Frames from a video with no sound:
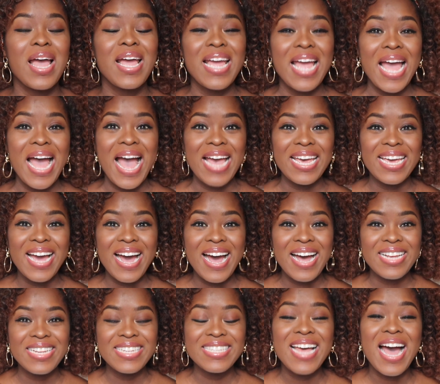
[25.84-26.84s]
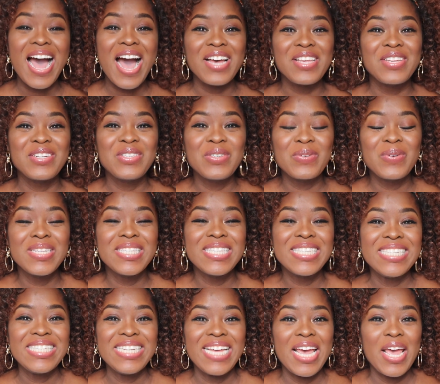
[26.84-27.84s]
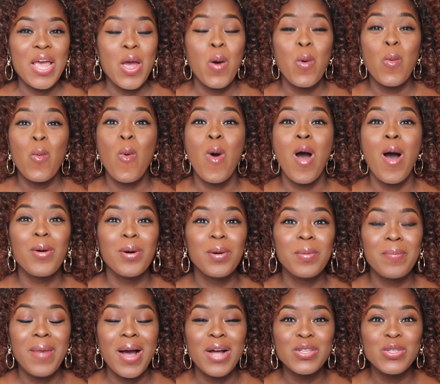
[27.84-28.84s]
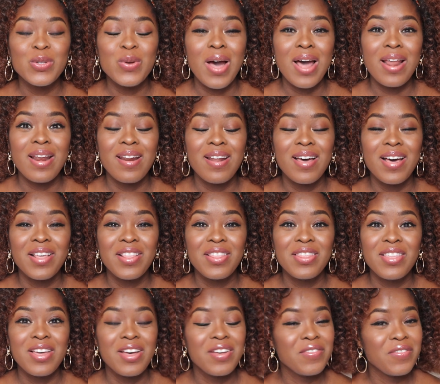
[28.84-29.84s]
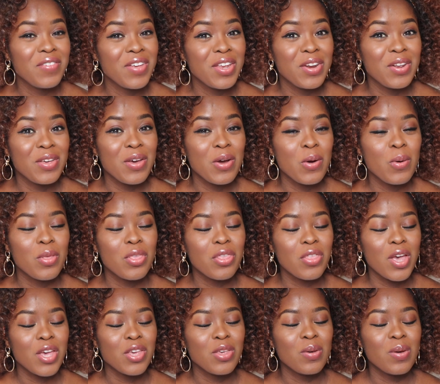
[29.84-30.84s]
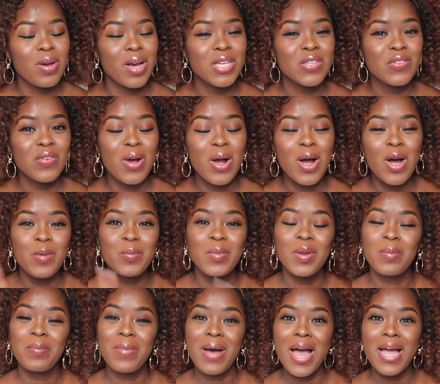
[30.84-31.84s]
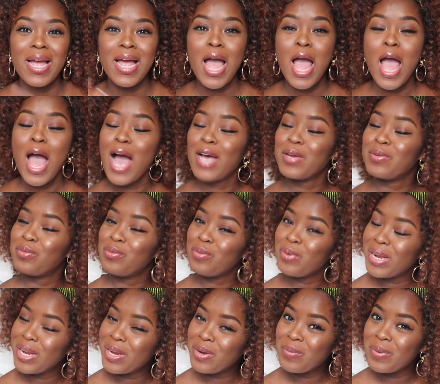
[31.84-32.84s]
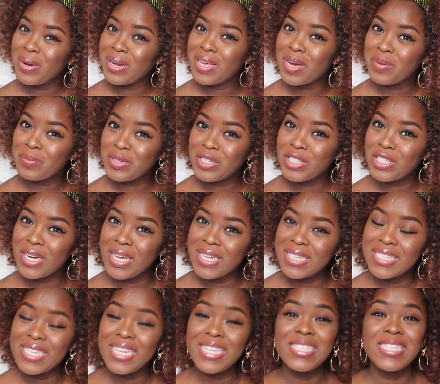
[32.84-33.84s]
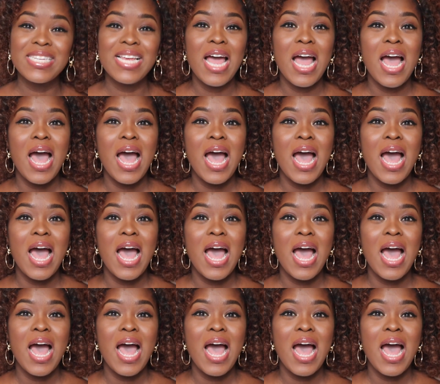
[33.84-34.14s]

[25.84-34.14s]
Hi guys, how you doing today? Welcome back to another video. Thank you guys for coming back. I really appreciate it.